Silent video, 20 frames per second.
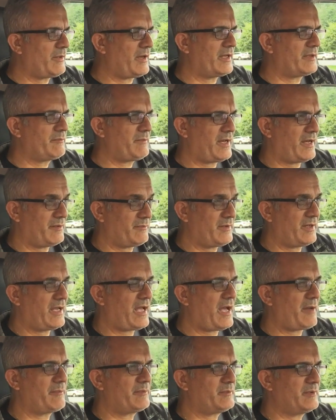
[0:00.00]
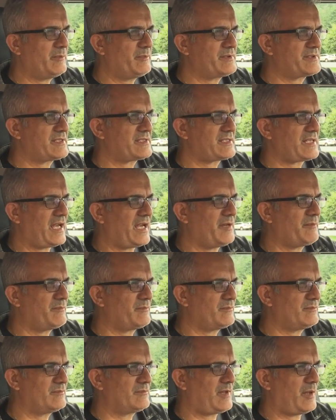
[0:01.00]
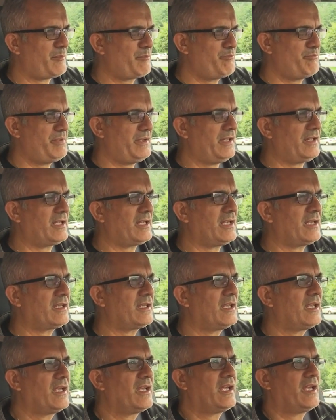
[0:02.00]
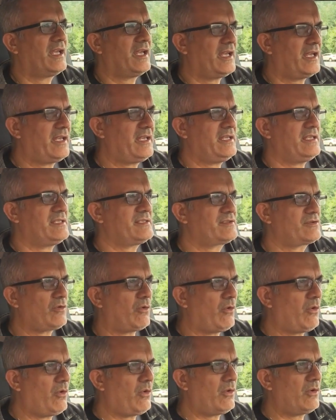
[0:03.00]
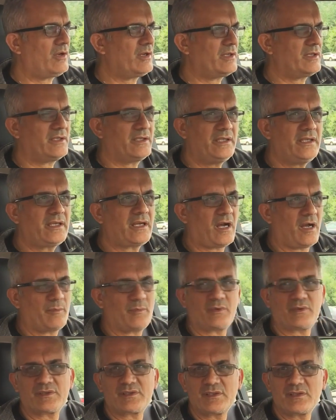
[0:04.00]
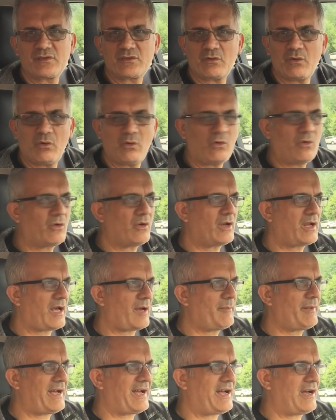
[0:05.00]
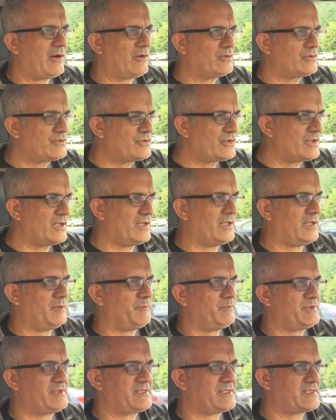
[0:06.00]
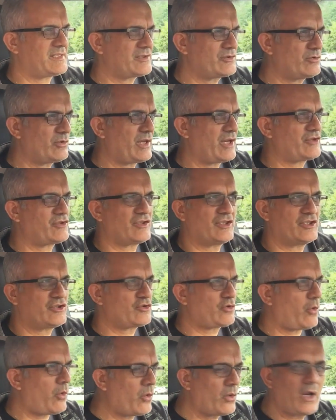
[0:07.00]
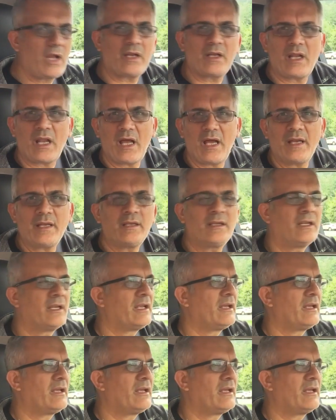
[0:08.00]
the business I'm building, is all e-commerce. It's all about business education. It's all online.